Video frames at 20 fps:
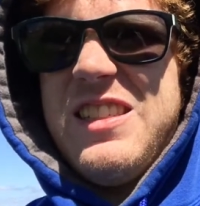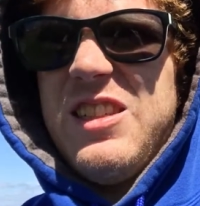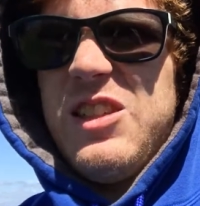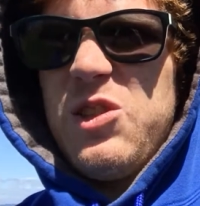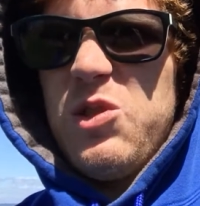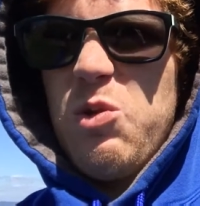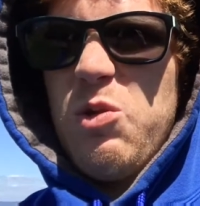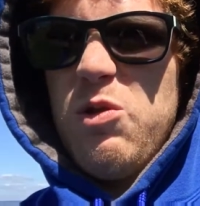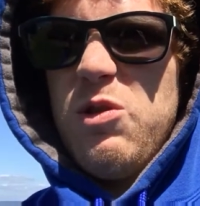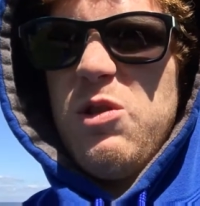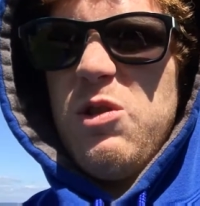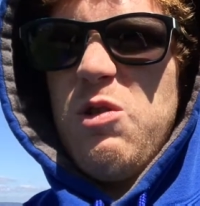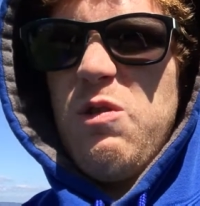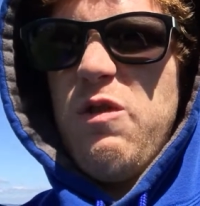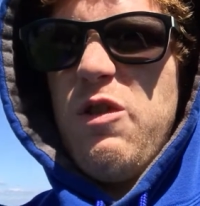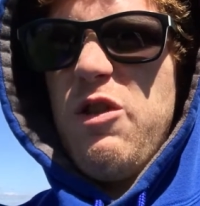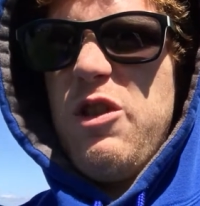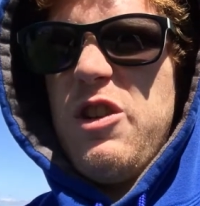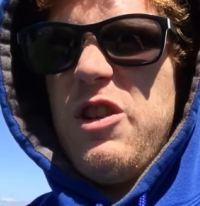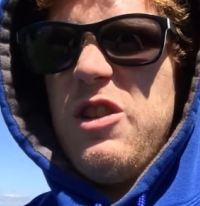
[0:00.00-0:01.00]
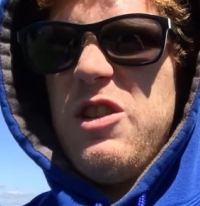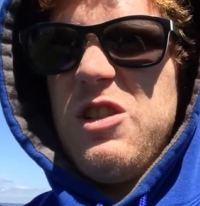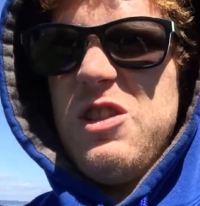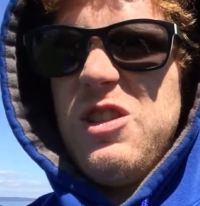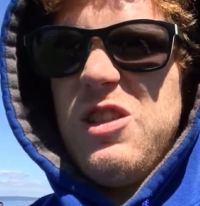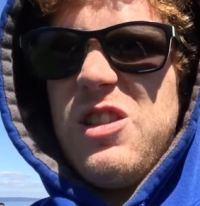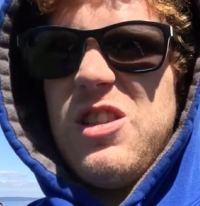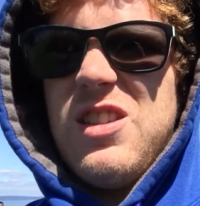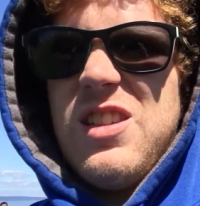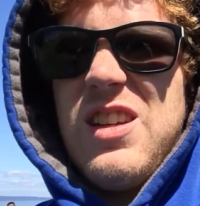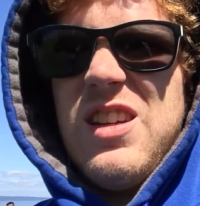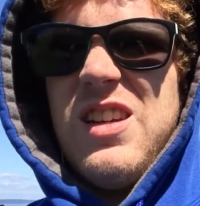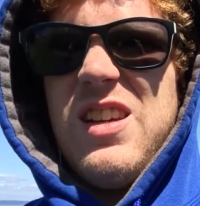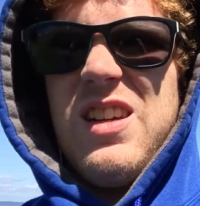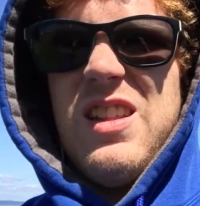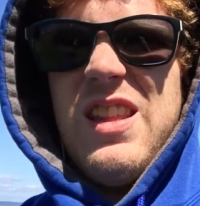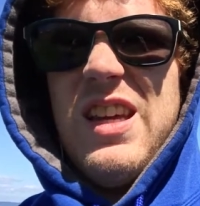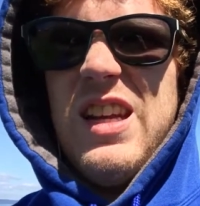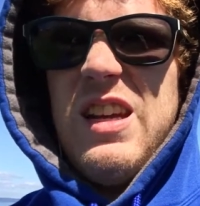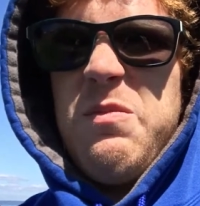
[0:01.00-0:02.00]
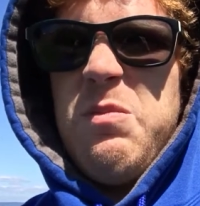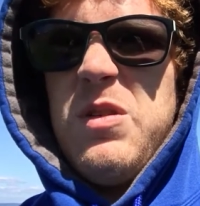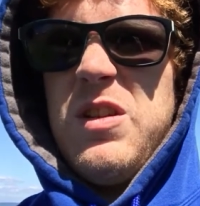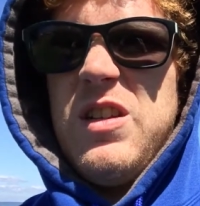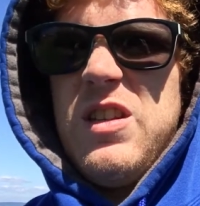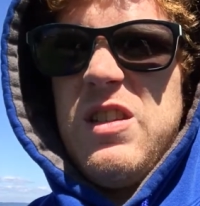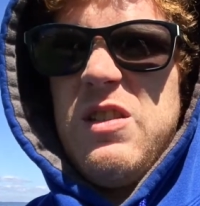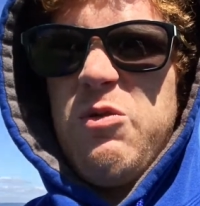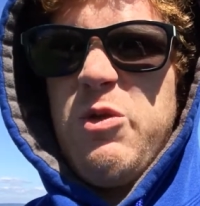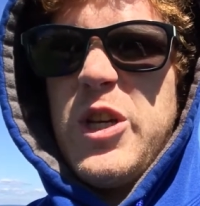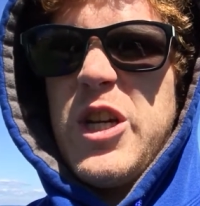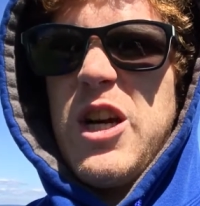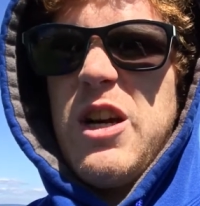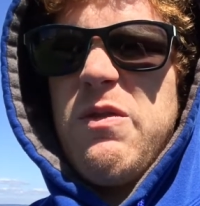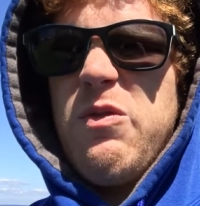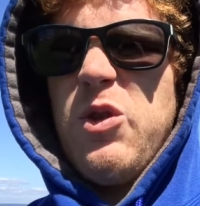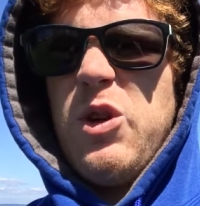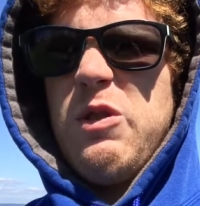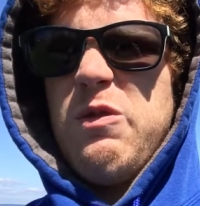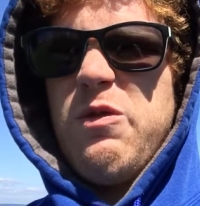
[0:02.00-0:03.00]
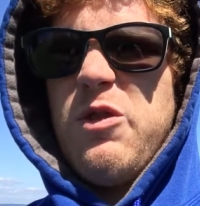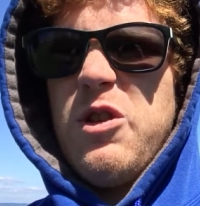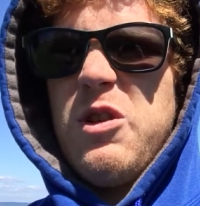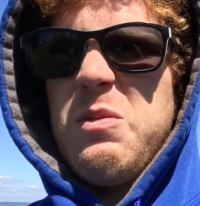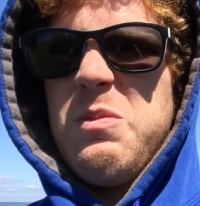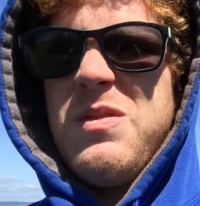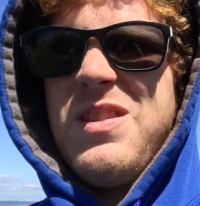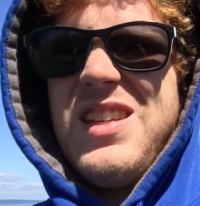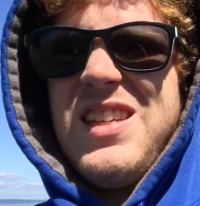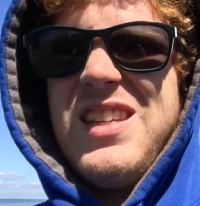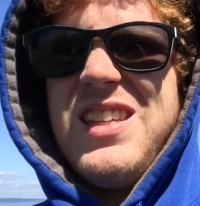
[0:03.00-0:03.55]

disorder over the years that I've been recovering from.